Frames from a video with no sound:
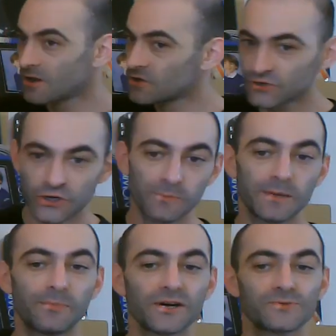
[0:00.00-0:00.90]
stupid
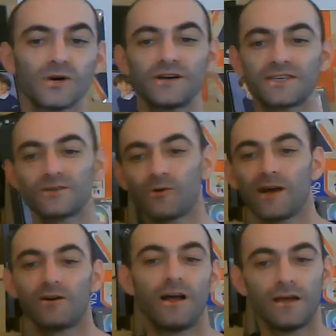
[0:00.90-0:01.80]
buzzwords. It's not
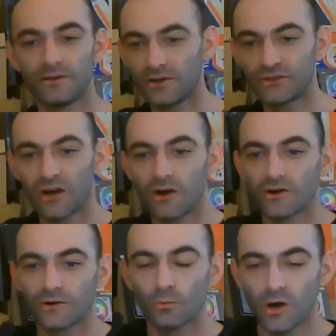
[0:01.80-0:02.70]
about a
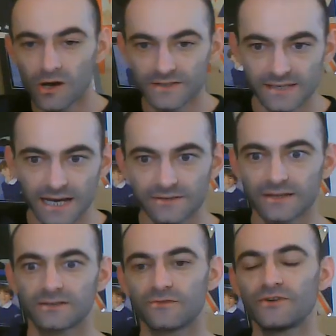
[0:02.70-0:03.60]
jargon word salad
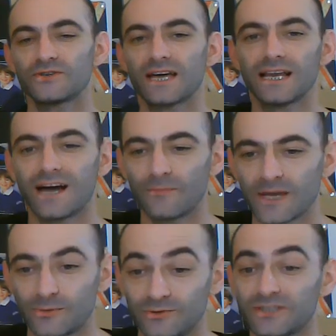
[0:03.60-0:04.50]
that confuses the hell out of
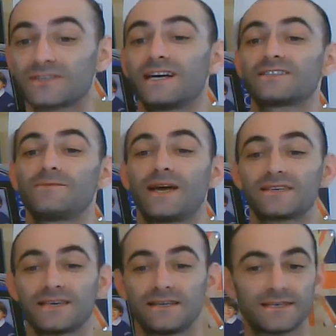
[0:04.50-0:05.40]
people and doesn't actually make
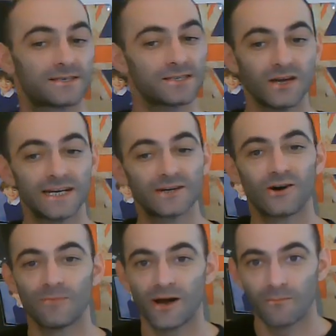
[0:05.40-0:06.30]
sense. It's certainly not
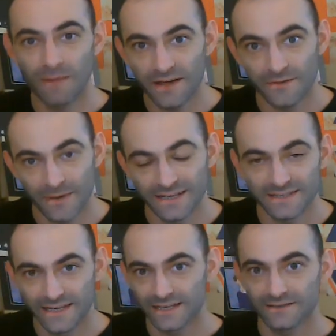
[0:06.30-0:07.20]
about
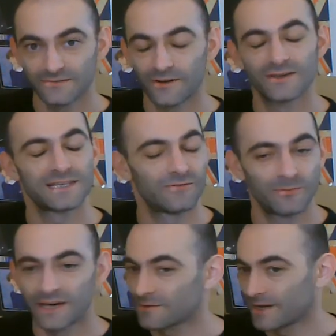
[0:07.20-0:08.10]
mathematics, advanced level
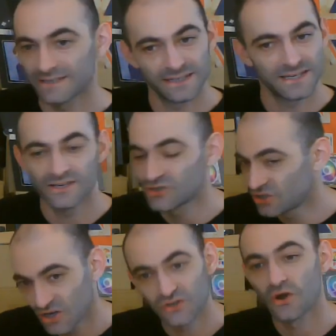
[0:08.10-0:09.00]
mathematics. It's
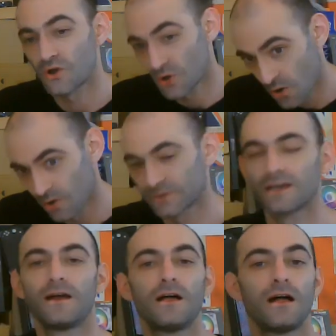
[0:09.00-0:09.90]
just not.
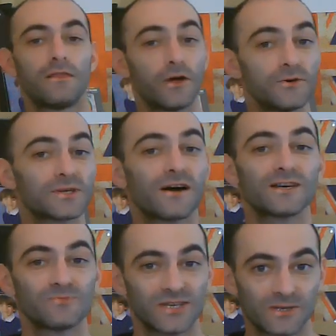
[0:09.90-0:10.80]
Those
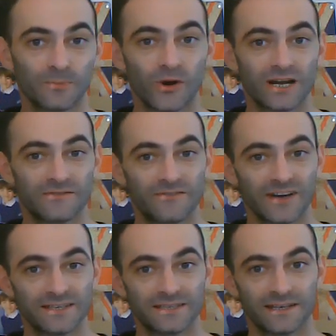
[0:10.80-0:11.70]
guys miss the point of
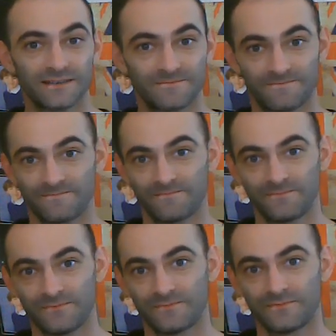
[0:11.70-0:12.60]
investing.
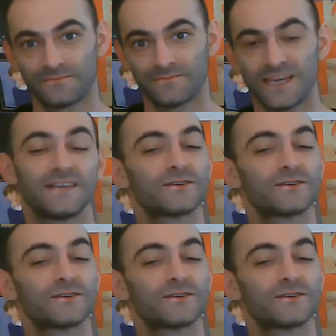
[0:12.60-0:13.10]
It's